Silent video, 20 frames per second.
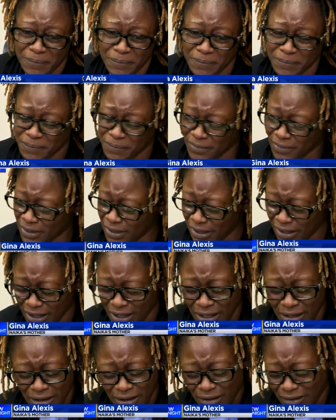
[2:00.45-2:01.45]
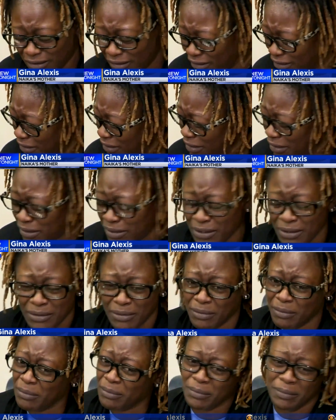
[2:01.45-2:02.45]
Naika and her mom had a
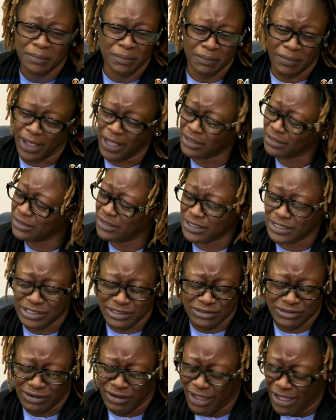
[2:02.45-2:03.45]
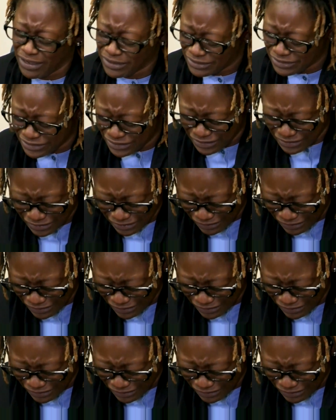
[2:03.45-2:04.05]
complicated history. Her mother lost custody,